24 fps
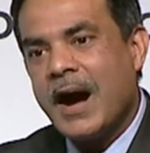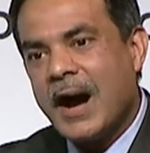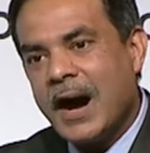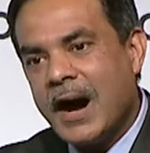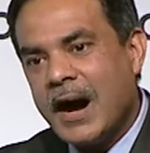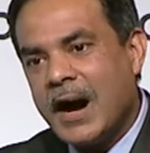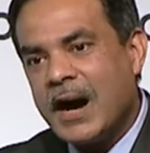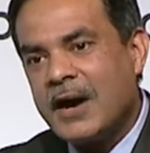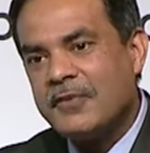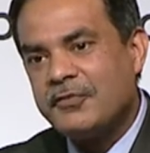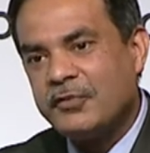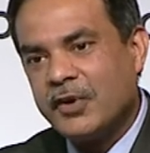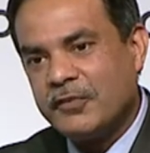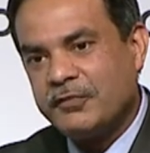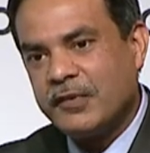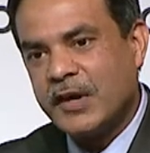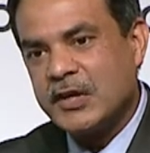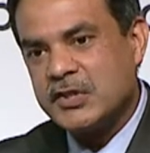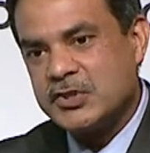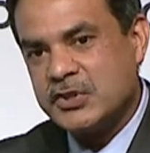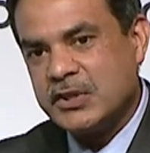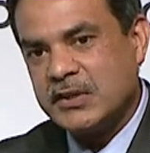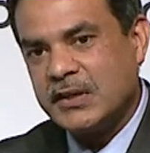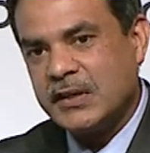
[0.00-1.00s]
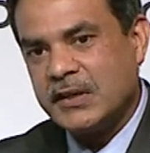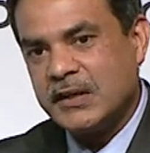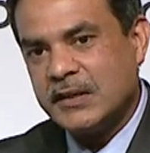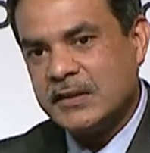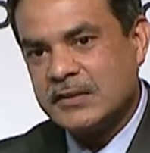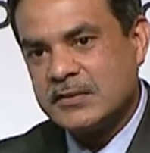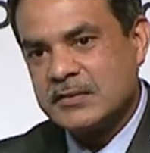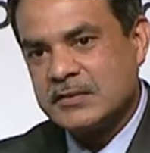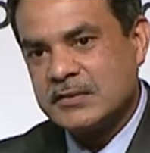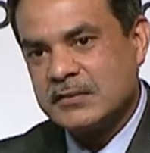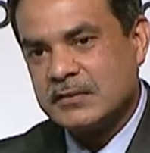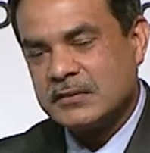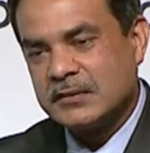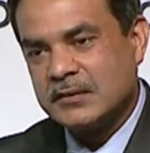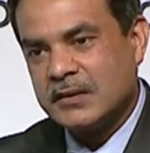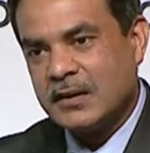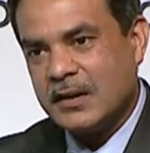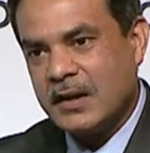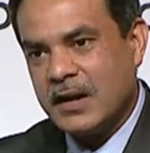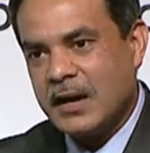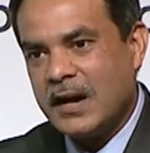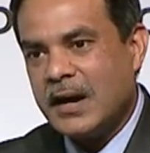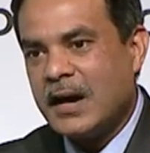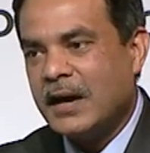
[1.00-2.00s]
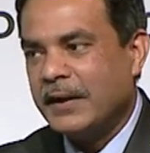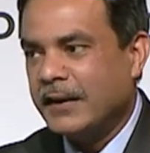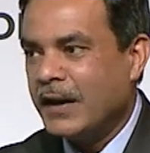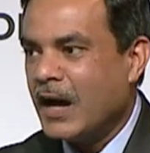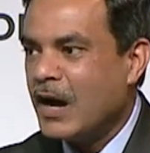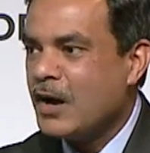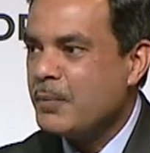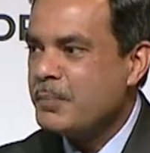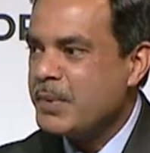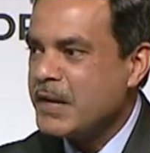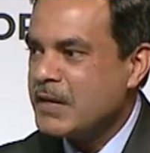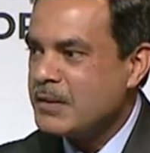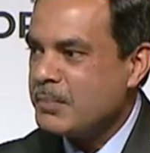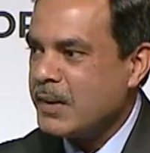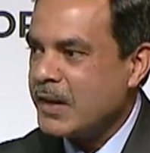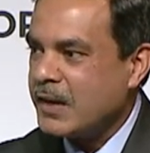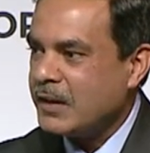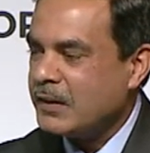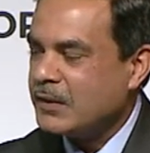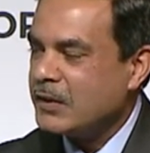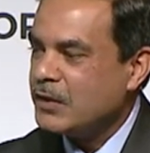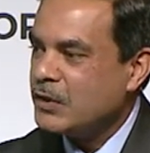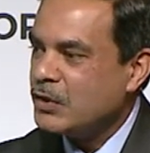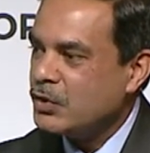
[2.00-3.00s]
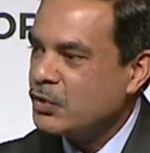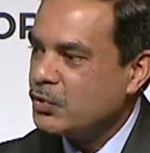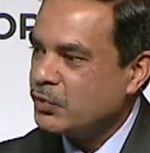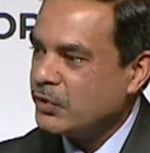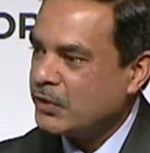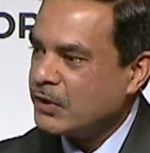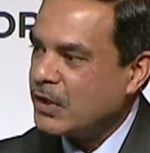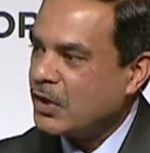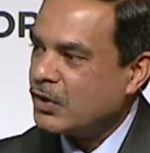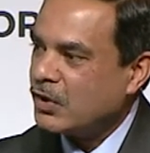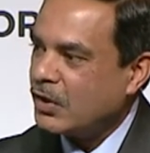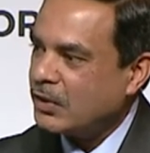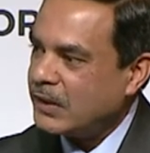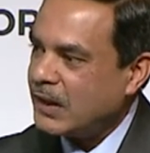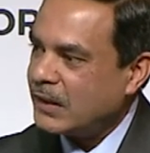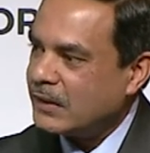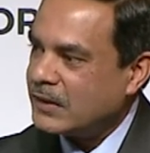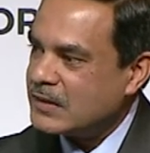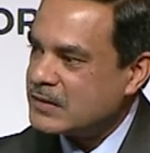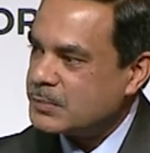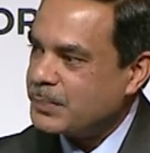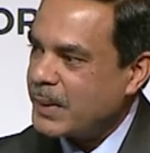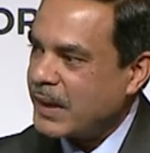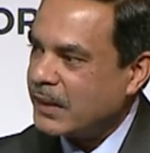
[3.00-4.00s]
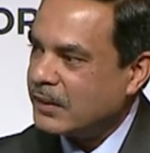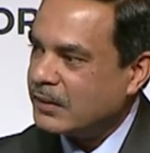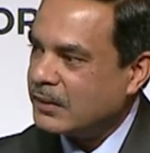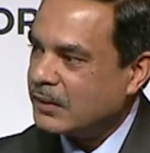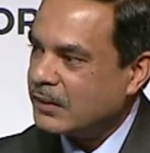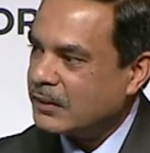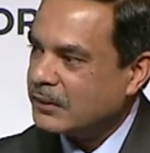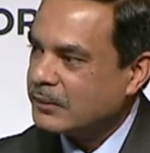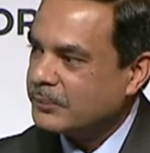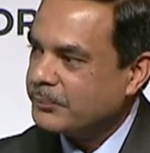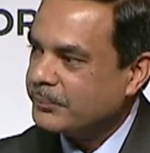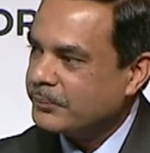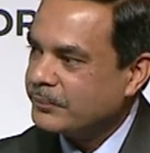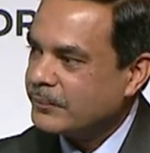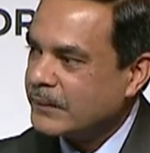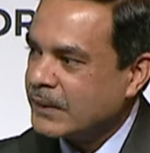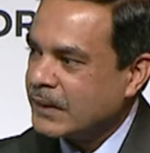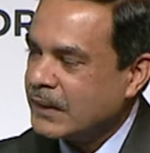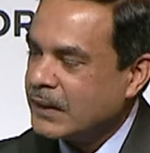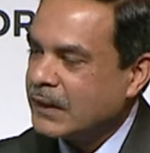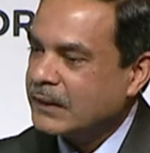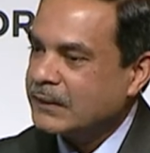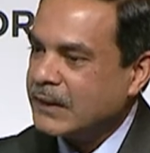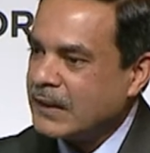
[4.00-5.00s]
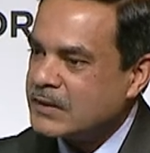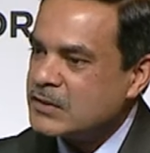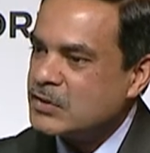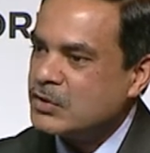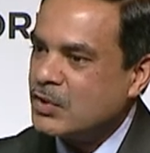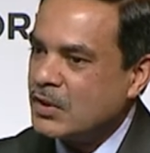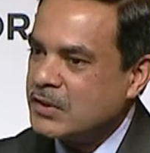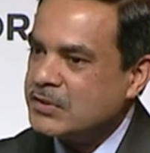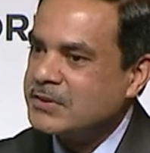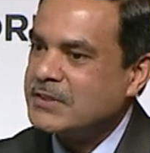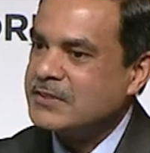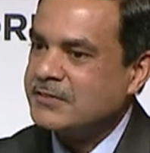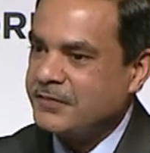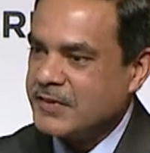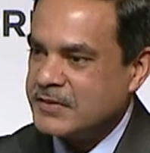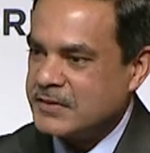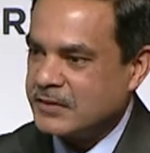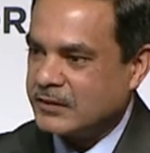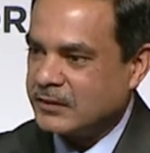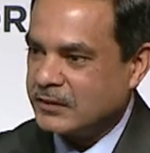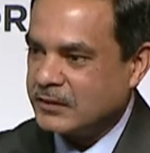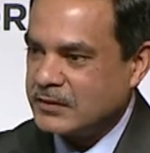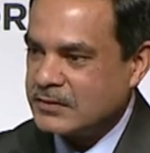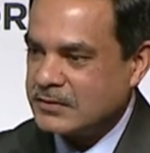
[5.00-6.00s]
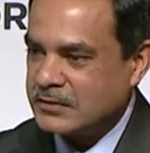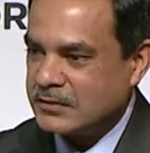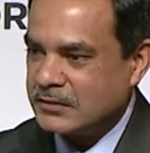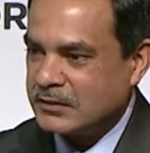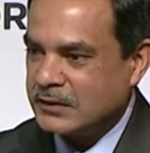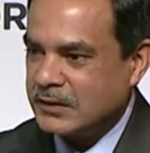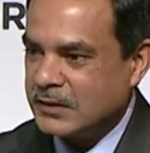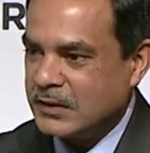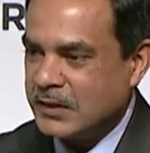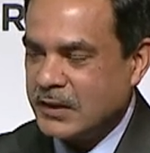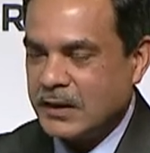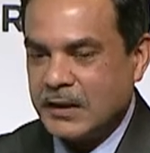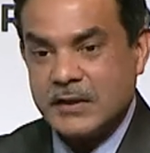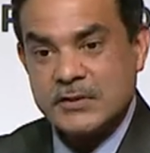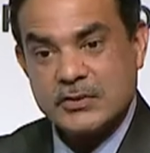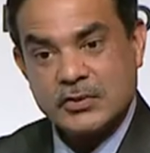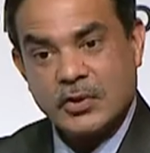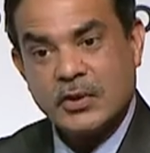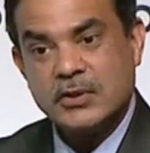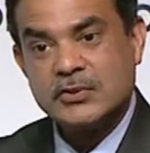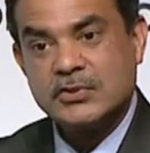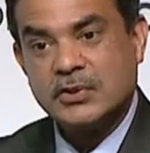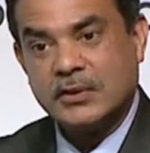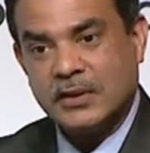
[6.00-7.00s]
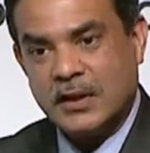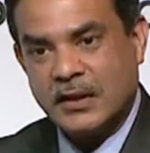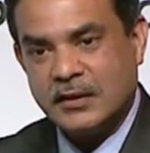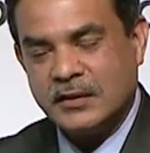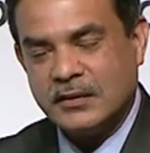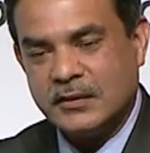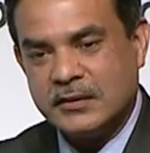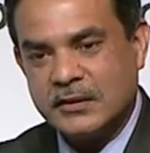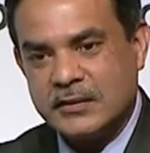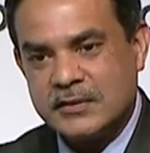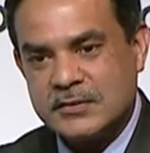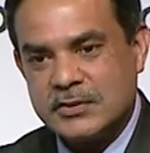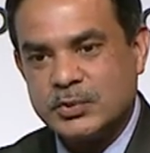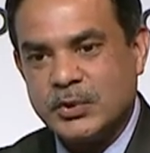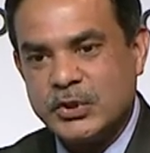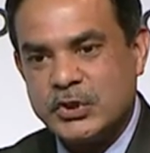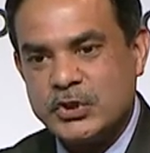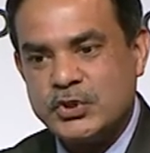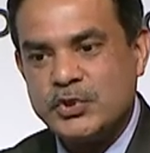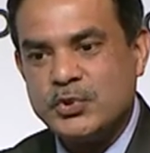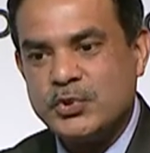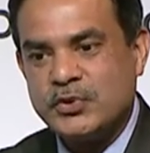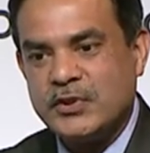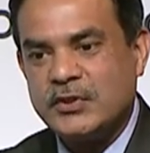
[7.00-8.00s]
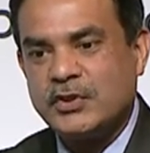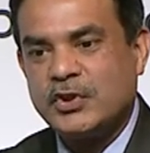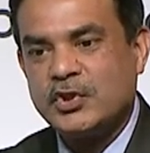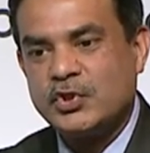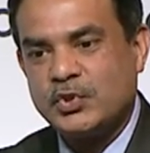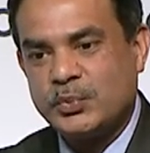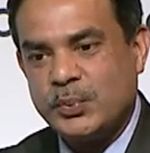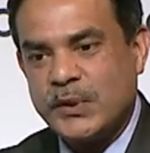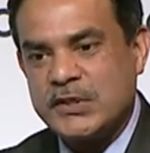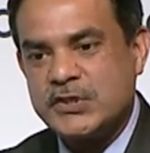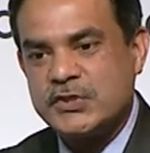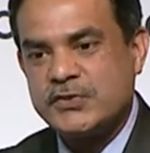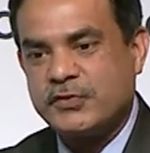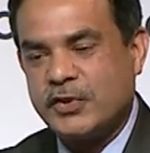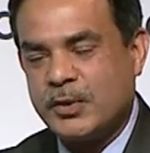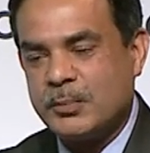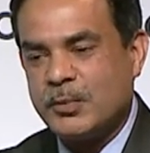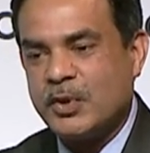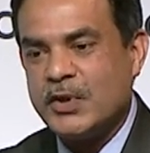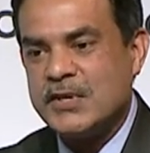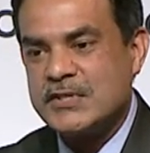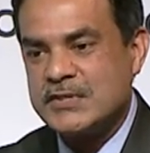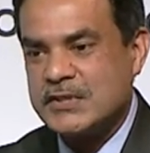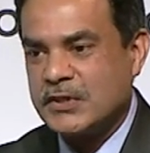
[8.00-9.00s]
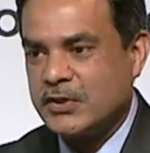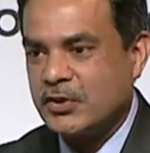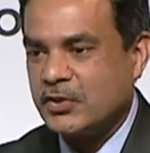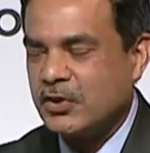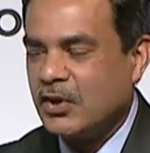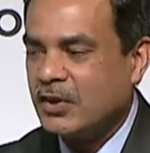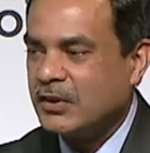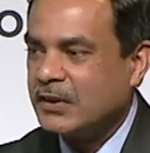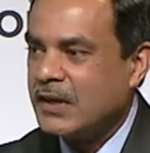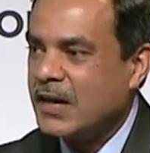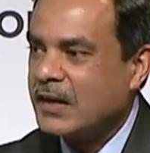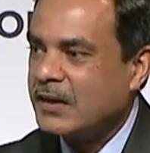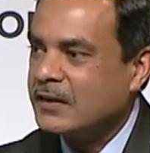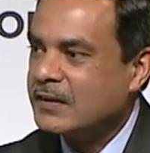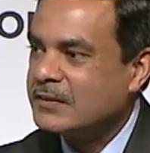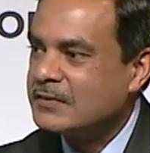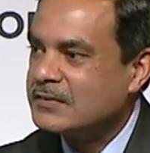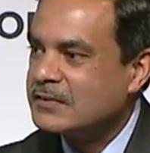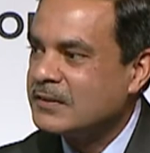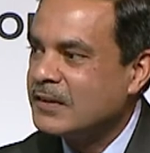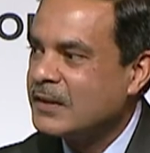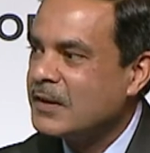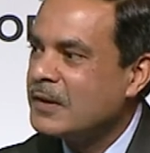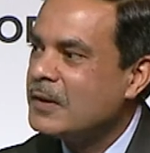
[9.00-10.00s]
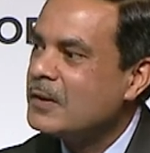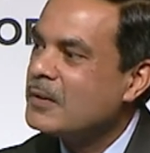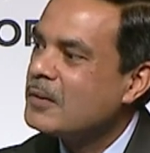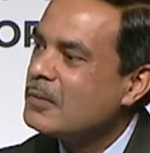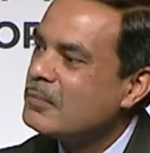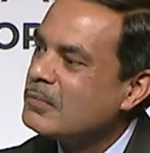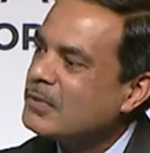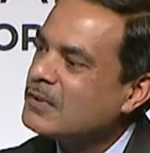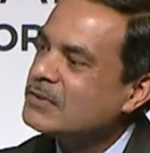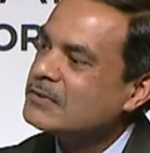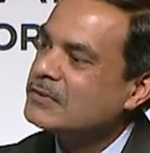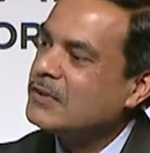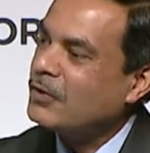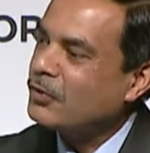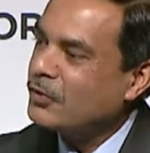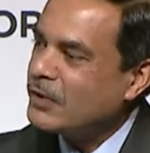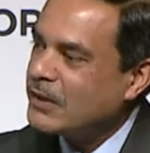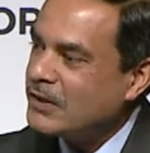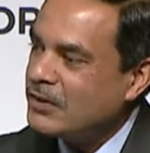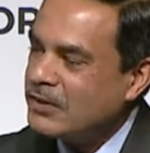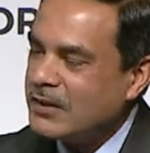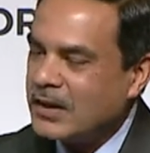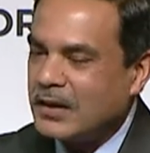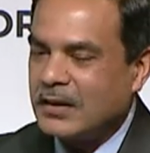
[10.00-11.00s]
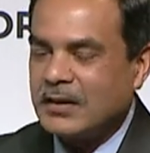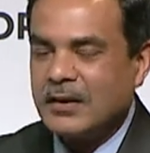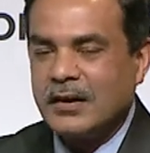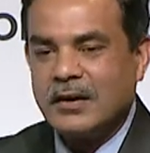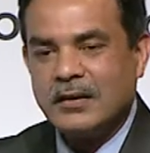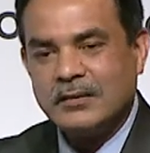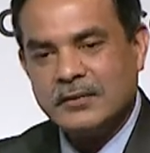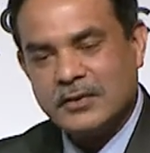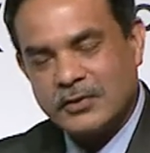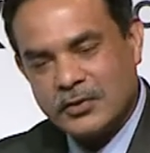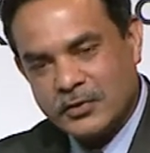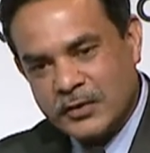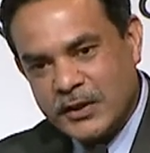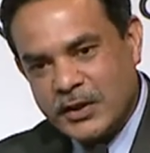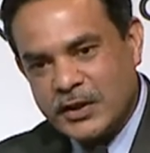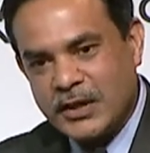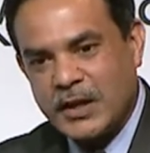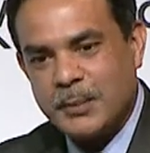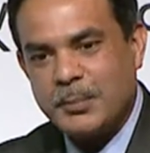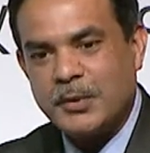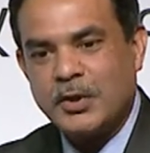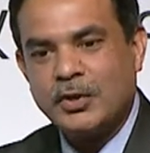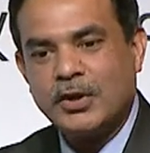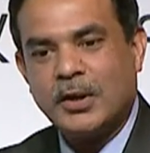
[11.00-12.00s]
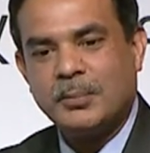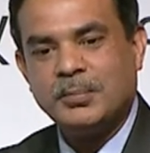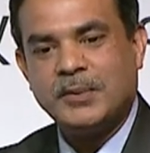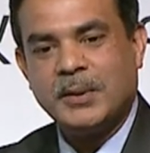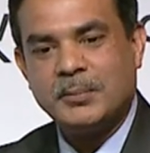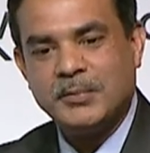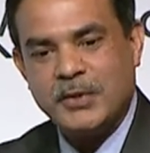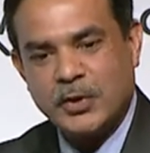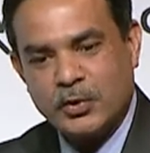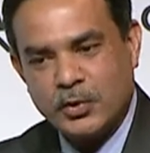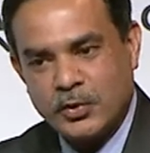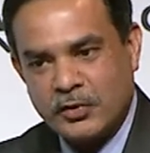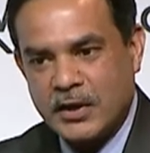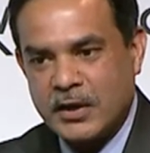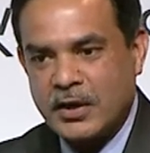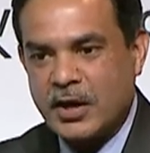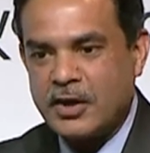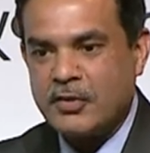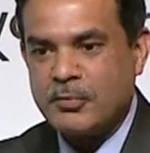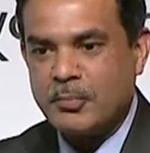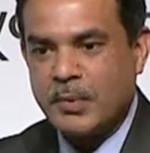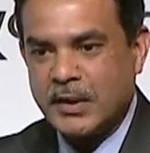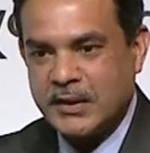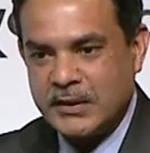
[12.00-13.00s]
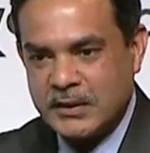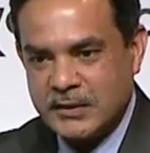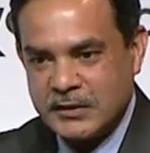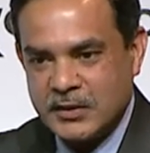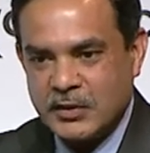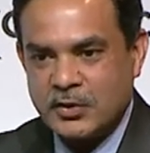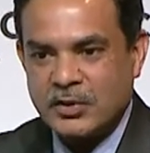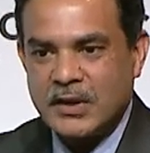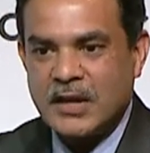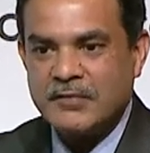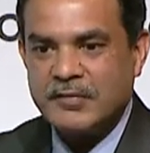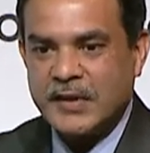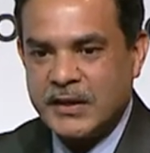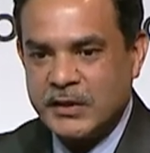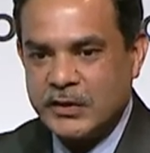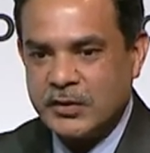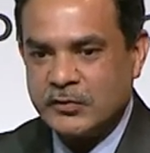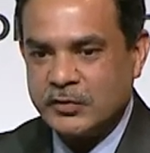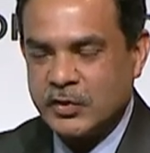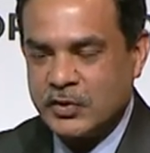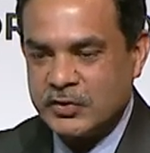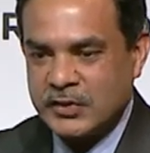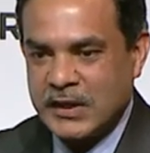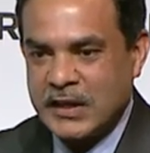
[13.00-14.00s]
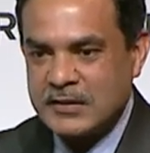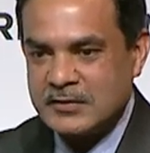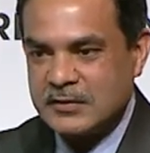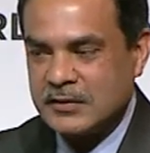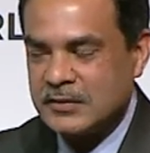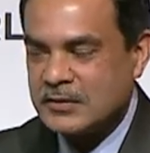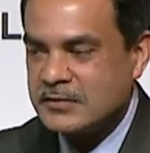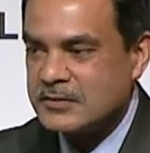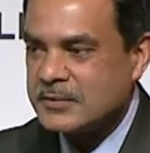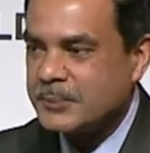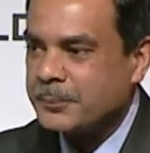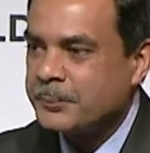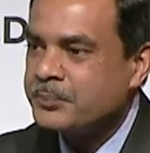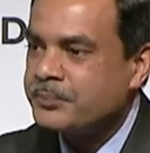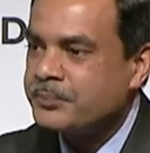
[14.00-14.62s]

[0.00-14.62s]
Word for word: half of our journeys are now being made using a contactless bank card. And that's not just visitors, it's also Londoners who are choosing to switch from Oyster to contactless because they don't need to get a card, they don't need to keep it topped up, they don't run out of money, they don't have any of those hassles.